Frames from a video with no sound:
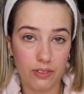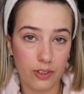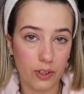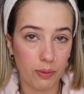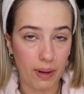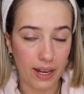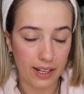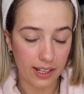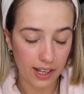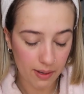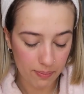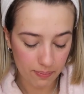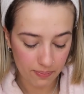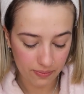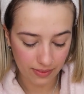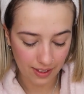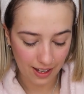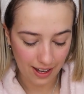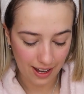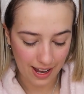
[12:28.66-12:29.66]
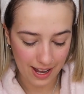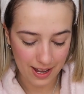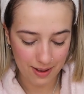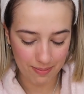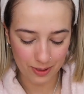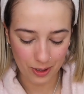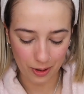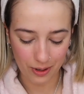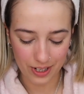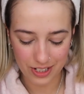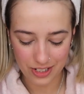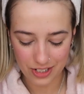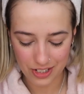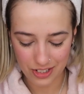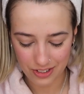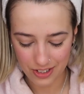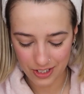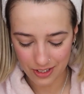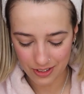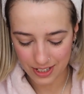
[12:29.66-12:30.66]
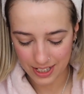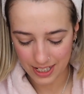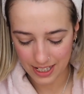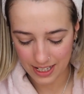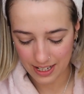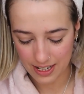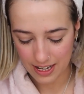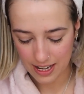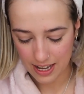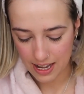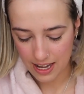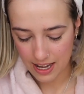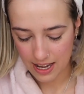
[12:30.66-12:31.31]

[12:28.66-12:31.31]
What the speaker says: through makeup, I am going to use the